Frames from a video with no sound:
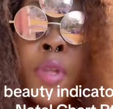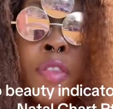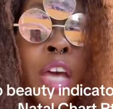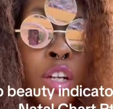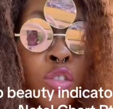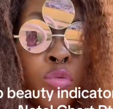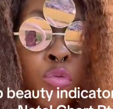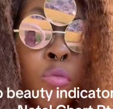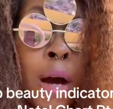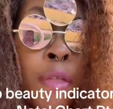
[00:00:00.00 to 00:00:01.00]
that is ruled
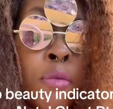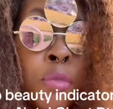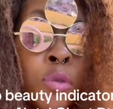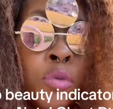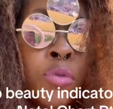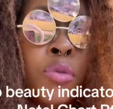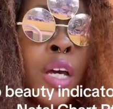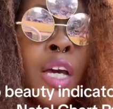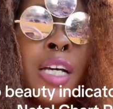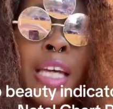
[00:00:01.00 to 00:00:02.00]
by the moon,
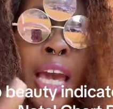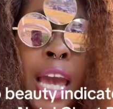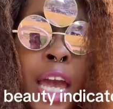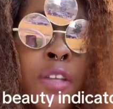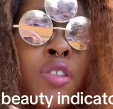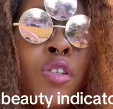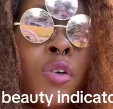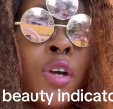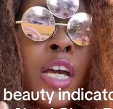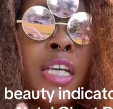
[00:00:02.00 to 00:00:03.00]
Cancer
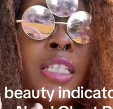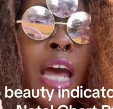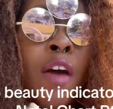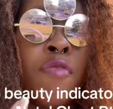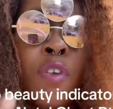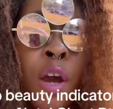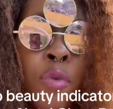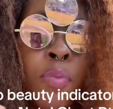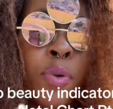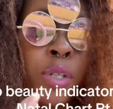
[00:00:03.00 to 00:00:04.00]
is that very
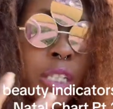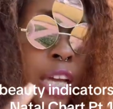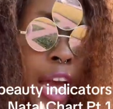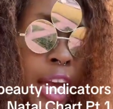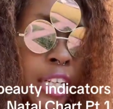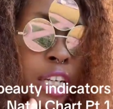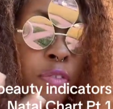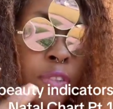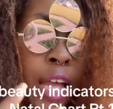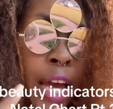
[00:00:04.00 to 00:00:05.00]
protective,
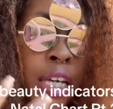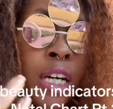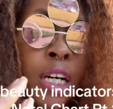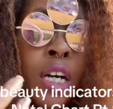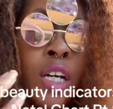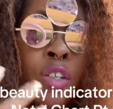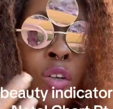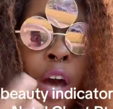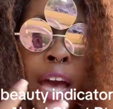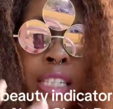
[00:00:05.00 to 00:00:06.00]
like,
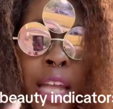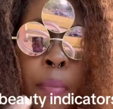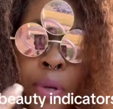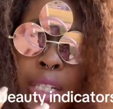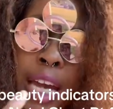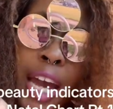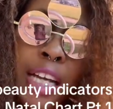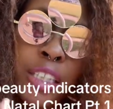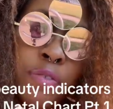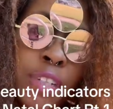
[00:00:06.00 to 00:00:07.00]
has that
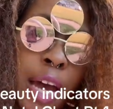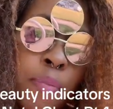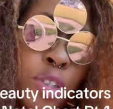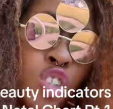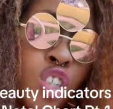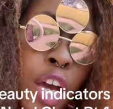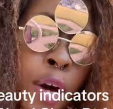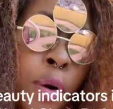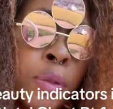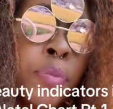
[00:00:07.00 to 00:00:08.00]
protective type of
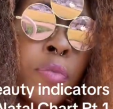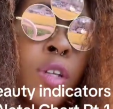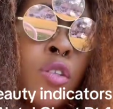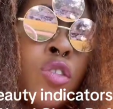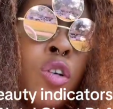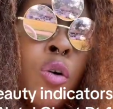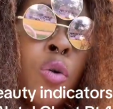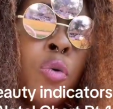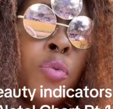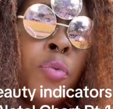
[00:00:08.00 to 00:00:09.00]
shell.
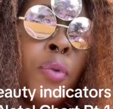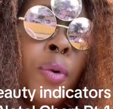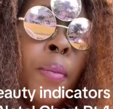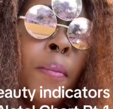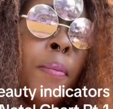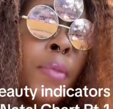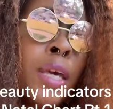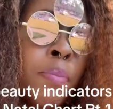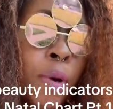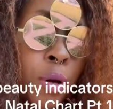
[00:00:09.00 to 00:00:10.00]
So, me
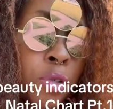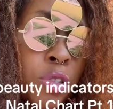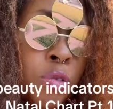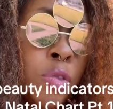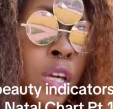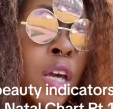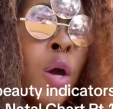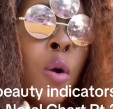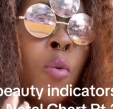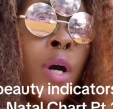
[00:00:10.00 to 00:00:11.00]
personally,
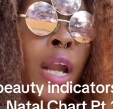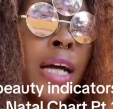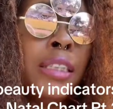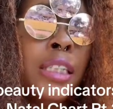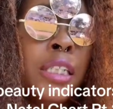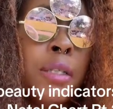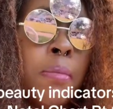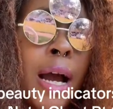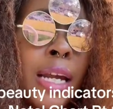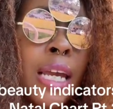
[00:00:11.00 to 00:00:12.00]
when I see
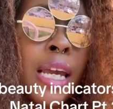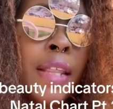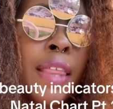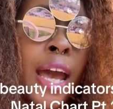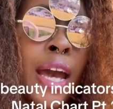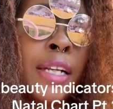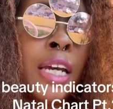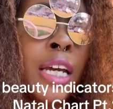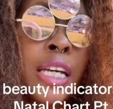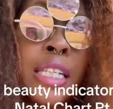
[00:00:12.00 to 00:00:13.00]
somebody that
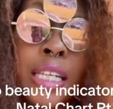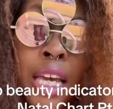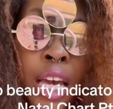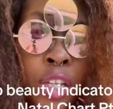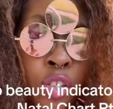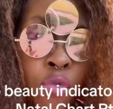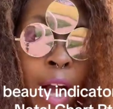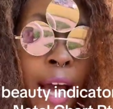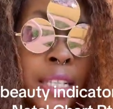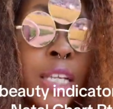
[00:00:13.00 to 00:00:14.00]
is a Cancer
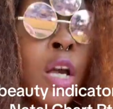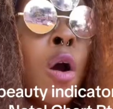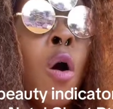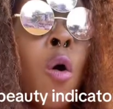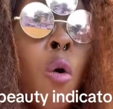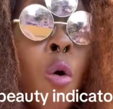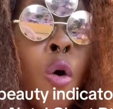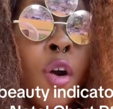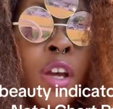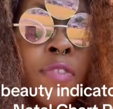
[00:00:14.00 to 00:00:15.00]
rising,
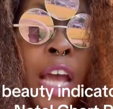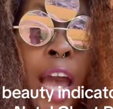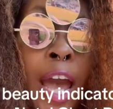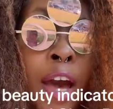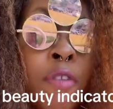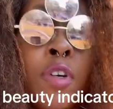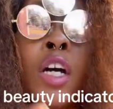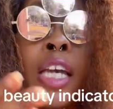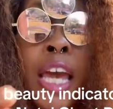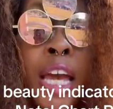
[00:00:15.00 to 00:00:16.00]
or if they have
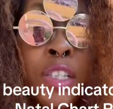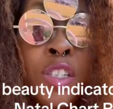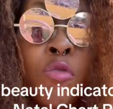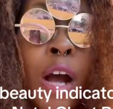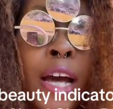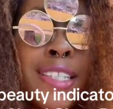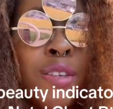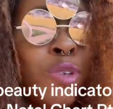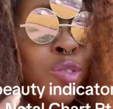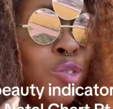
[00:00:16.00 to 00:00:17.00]
Cancer rising
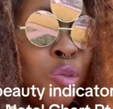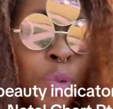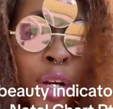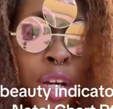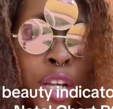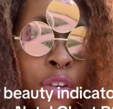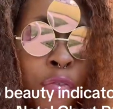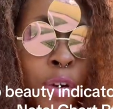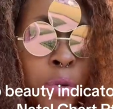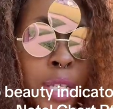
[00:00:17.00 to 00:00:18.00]
with Jupiter in the
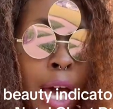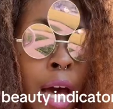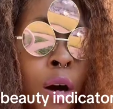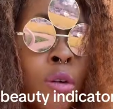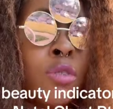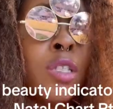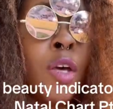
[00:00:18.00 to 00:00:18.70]
first house,